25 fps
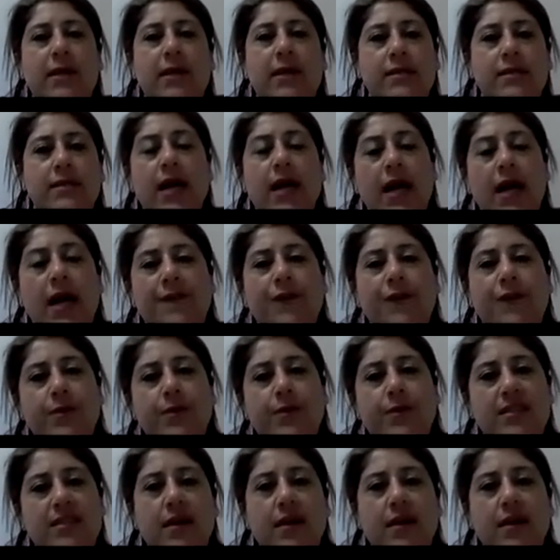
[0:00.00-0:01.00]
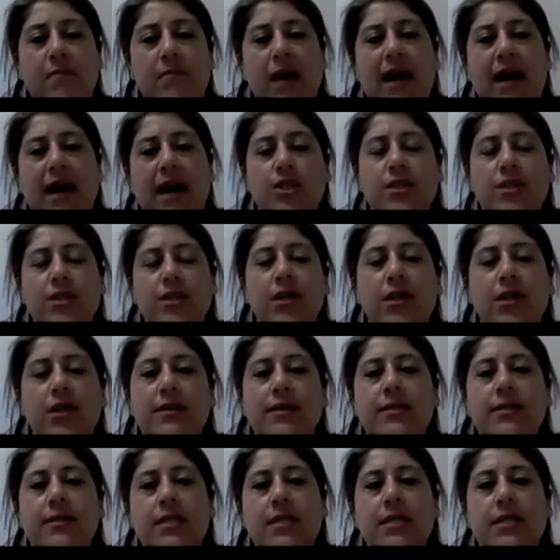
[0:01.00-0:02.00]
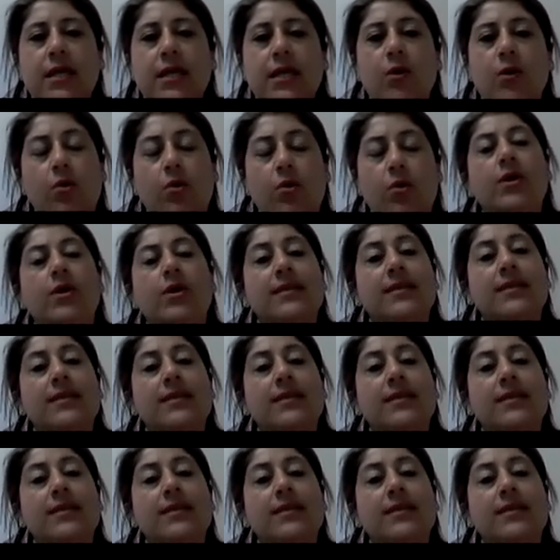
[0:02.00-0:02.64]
Now, again, some people reading this might see other as